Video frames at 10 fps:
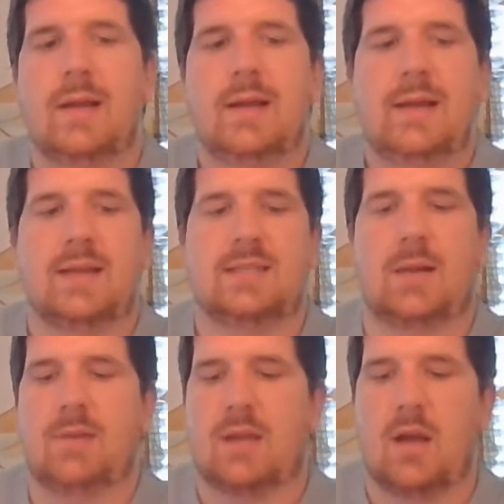is
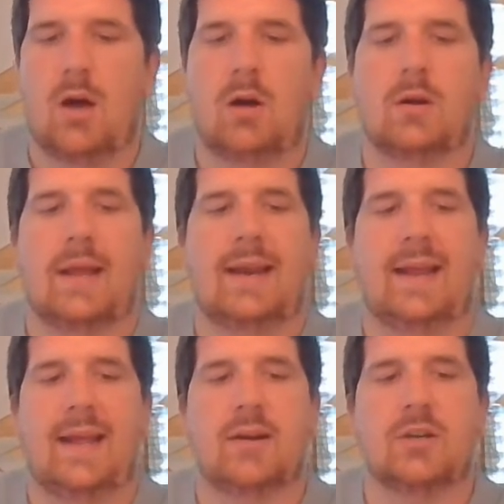something called
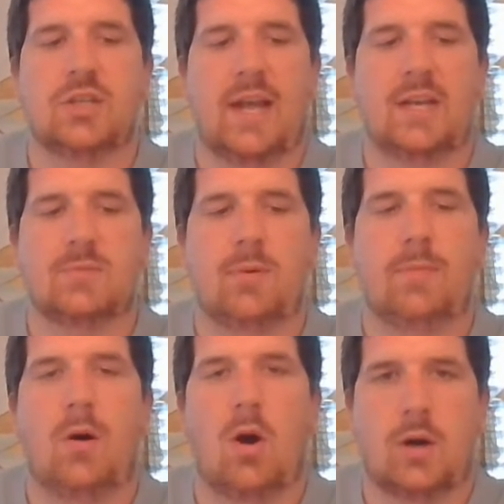an interchangeable
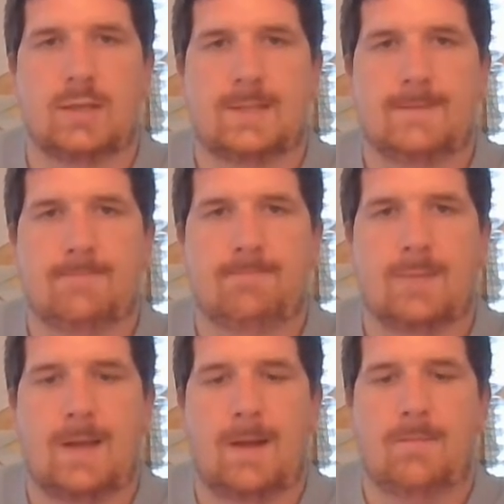parts.
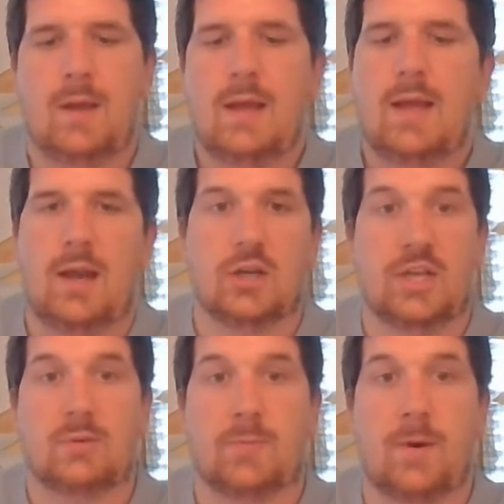Okay,
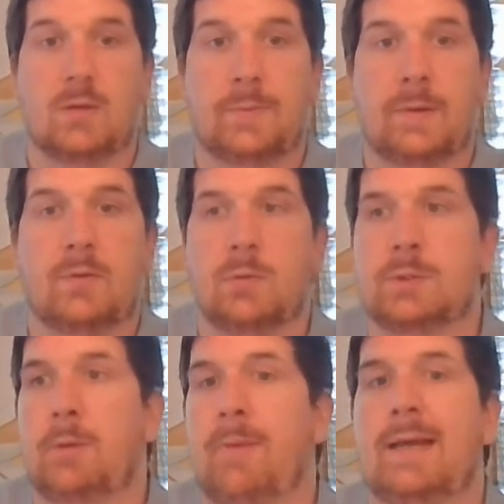interchangeable parts is really cool.
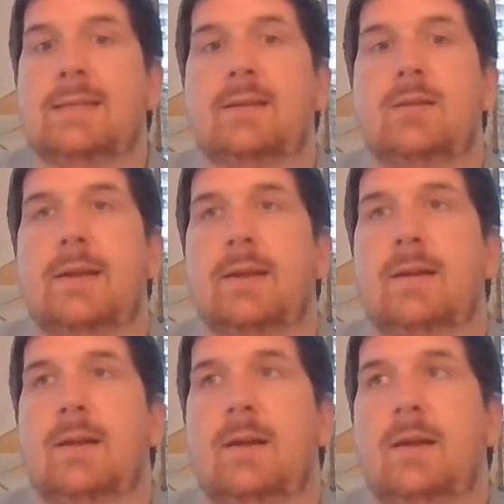So basically,
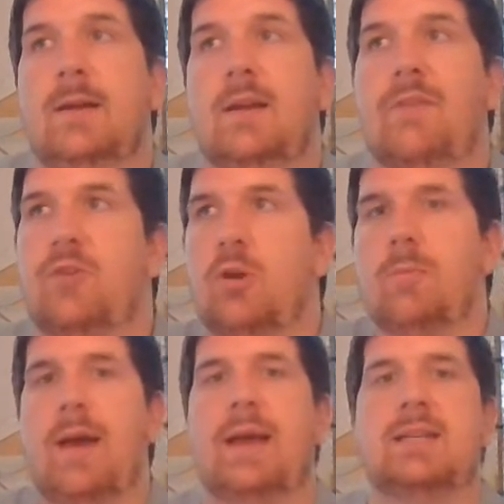if you
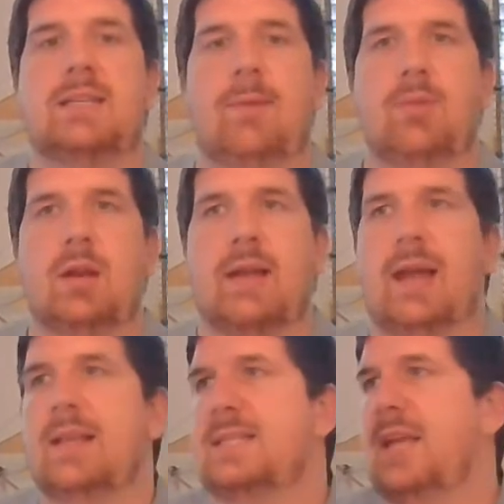made something, okay,
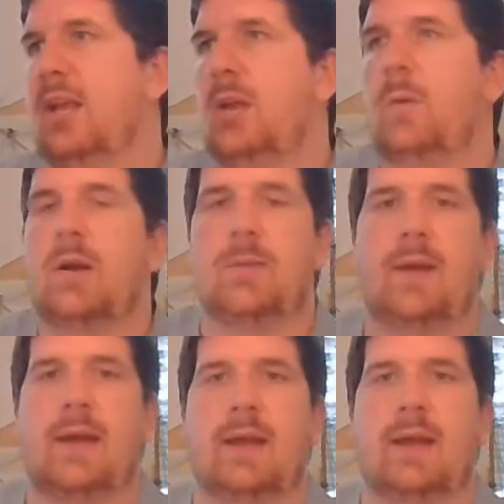let's say you want to make